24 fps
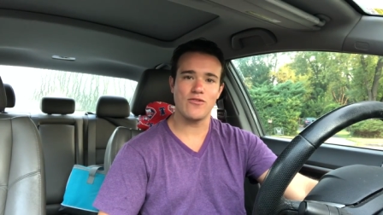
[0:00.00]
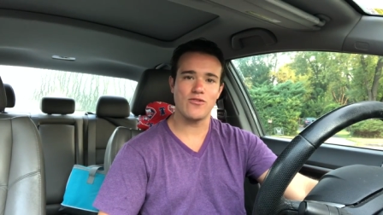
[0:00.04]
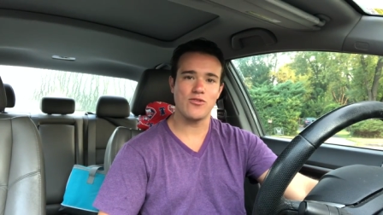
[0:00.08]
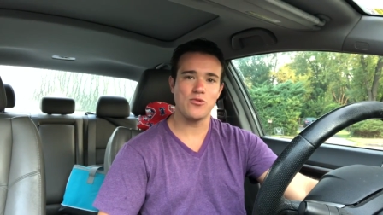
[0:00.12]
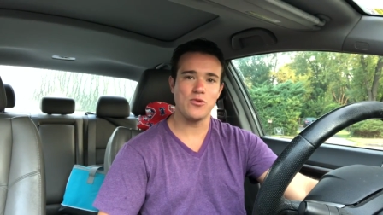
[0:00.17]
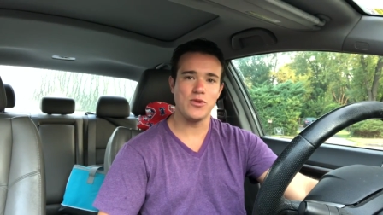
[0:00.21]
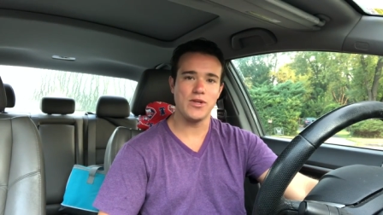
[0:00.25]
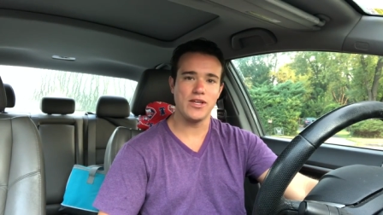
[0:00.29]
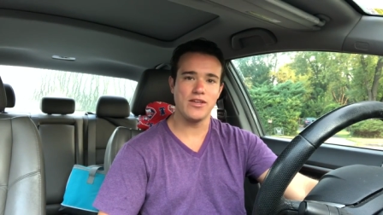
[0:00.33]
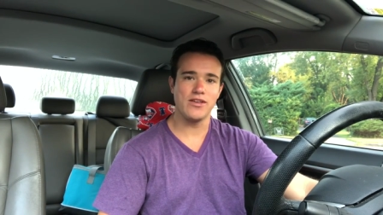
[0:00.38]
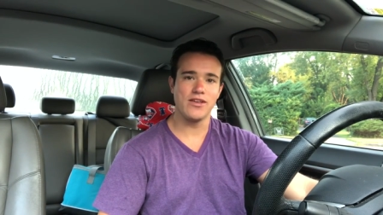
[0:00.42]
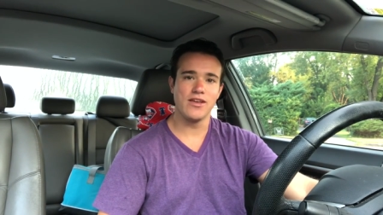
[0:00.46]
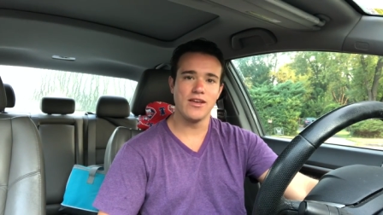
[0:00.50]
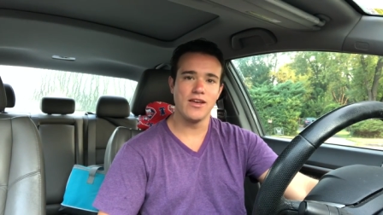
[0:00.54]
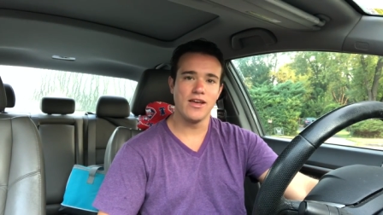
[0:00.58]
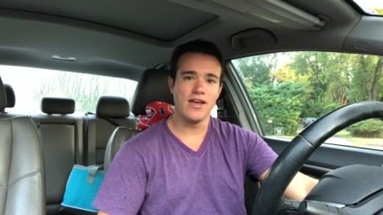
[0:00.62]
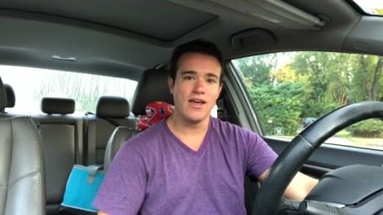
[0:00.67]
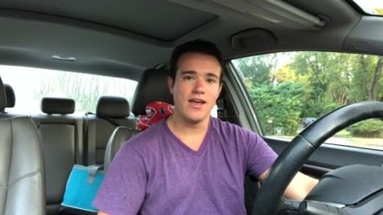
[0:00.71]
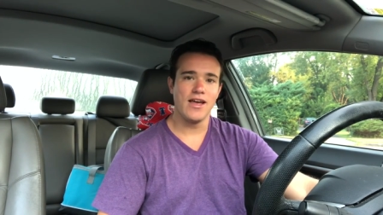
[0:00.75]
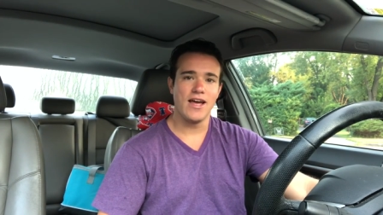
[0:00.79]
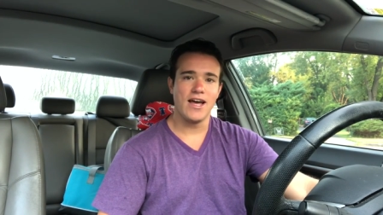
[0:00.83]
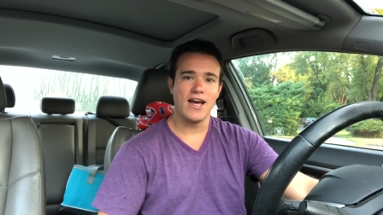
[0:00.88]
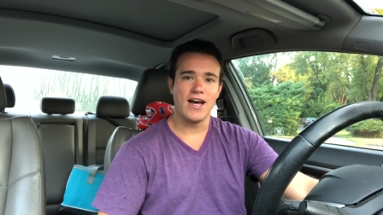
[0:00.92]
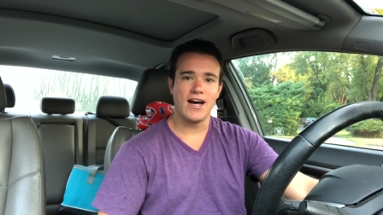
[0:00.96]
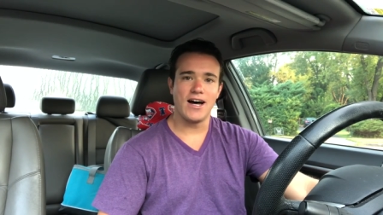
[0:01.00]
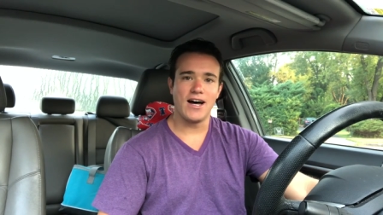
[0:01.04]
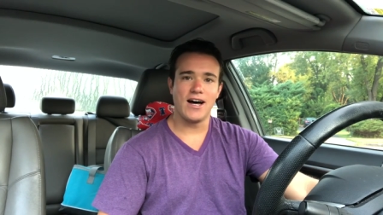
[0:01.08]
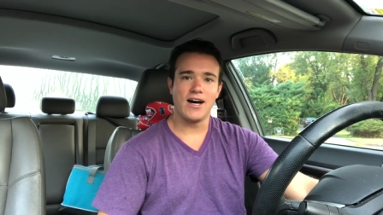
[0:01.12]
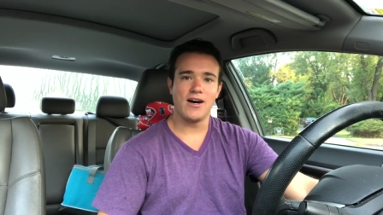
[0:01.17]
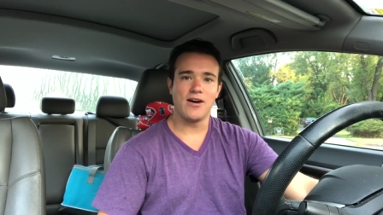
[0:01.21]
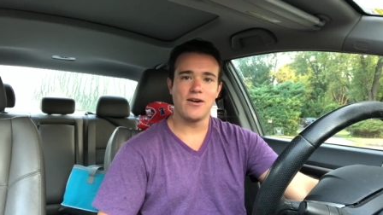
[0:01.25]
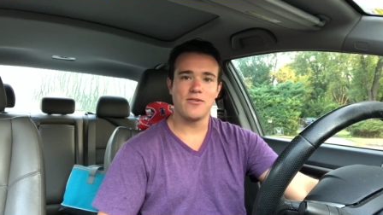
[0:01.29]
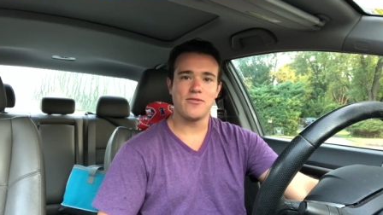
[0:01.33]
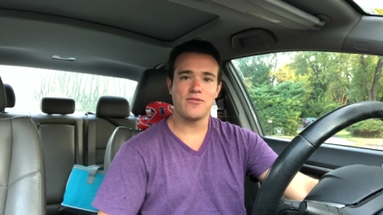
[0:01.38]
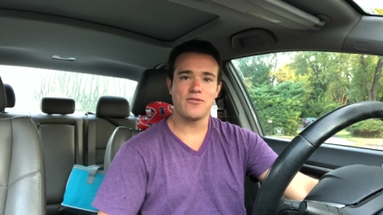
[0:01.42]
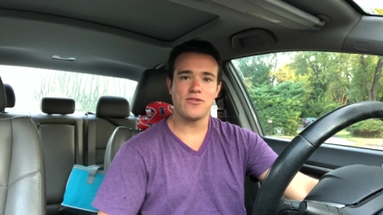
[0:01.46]
off the week
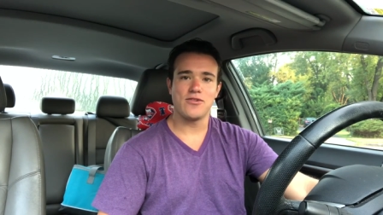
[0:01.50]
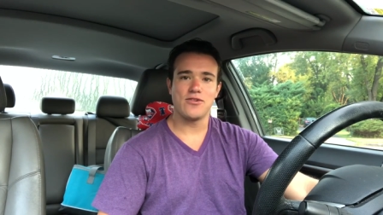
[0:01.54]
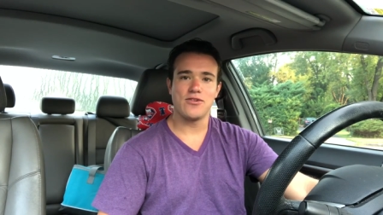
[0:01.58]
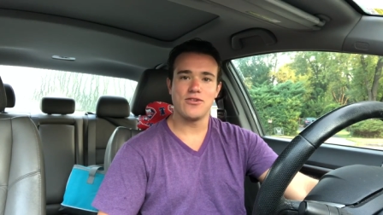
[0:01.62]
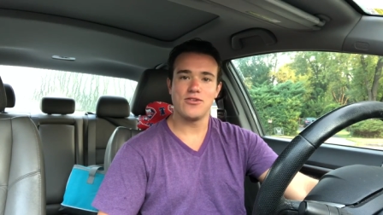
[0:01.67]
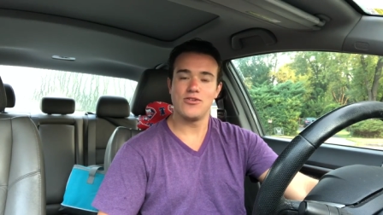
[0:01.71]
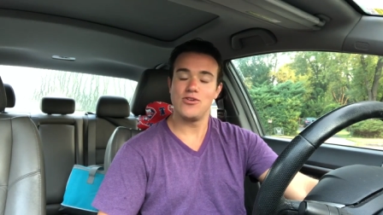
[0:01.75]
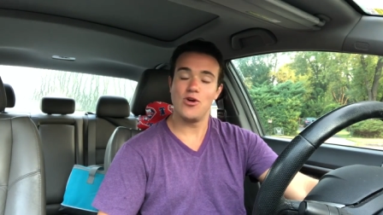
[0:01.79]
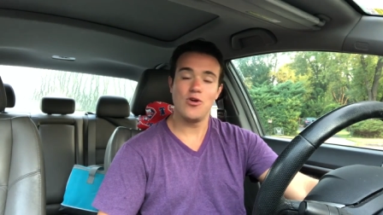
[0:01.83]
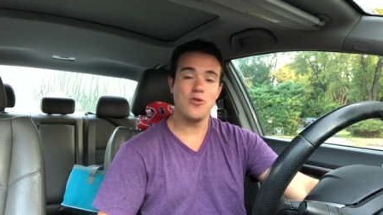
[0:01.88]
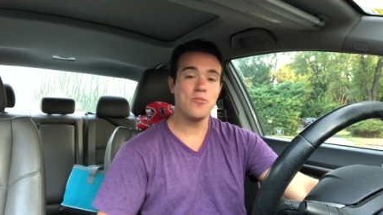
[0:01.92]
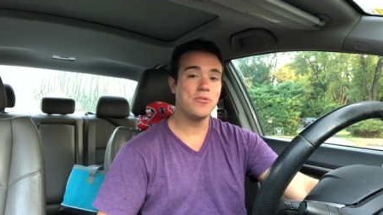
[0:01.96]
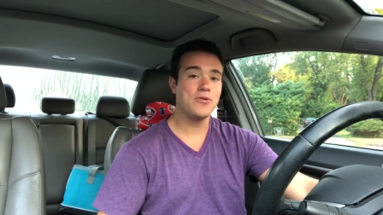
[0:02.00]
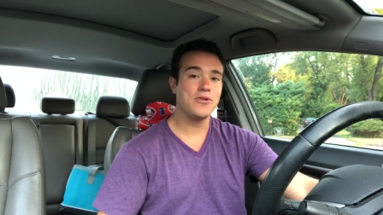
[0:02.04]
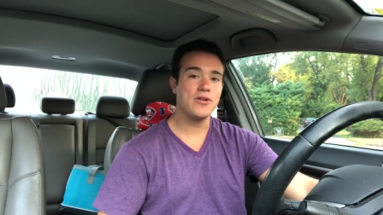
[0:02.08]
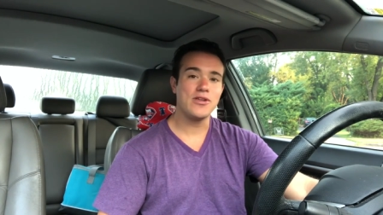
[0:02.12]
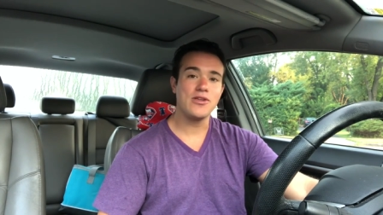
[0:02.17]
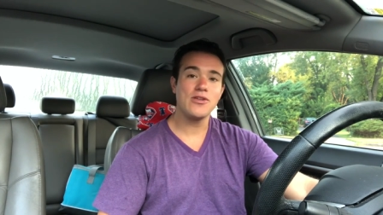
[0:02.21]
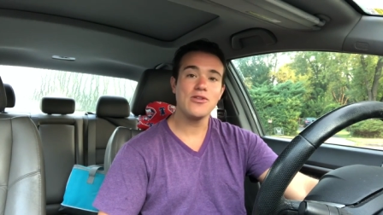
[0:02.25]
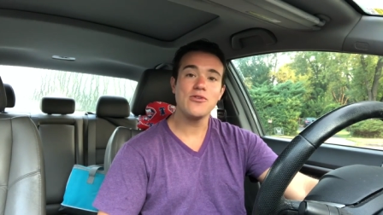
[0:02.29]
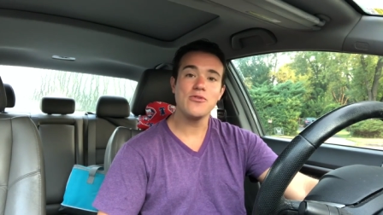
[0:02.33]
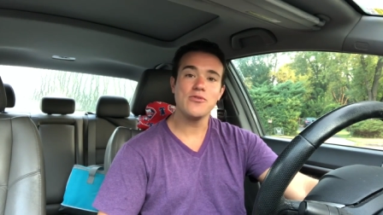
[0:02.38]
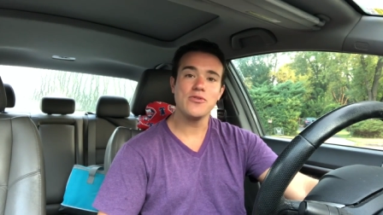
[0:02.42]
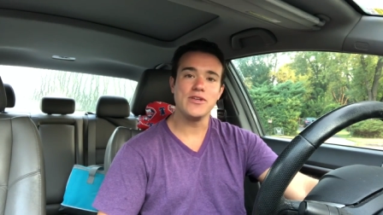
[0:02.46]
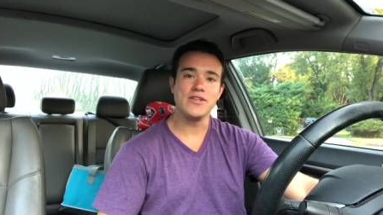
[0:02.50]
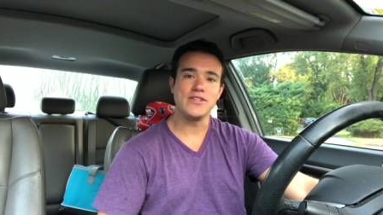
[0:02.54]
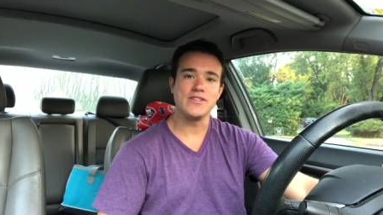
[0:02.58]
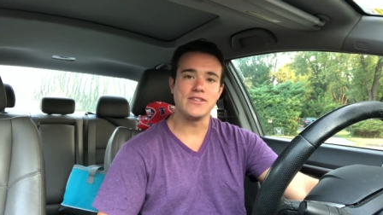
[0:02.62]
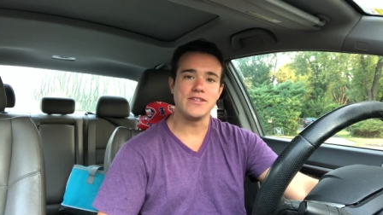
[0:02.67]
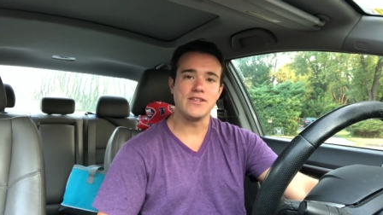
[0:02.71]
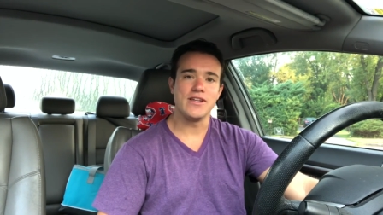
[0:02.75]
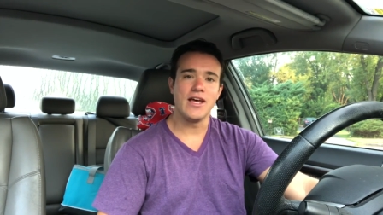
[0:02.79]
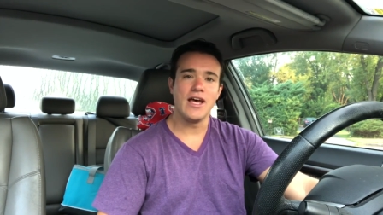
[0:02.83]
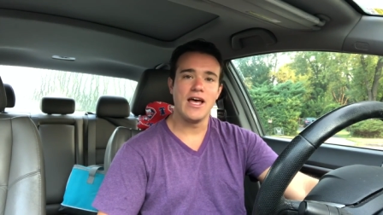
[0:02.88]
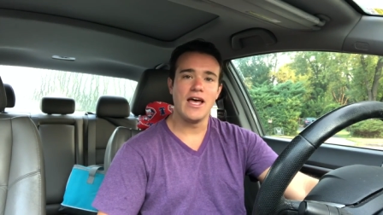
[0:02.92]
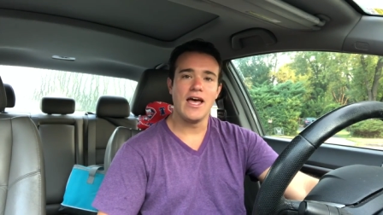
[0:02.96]
for no particular
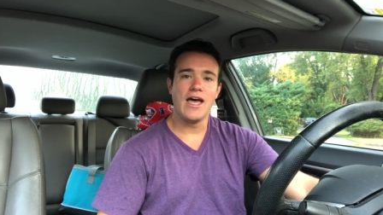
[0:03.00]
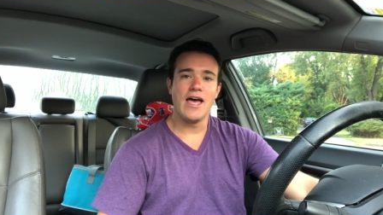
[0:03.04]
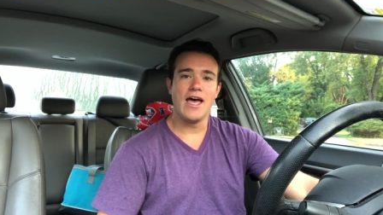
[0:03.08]
reason.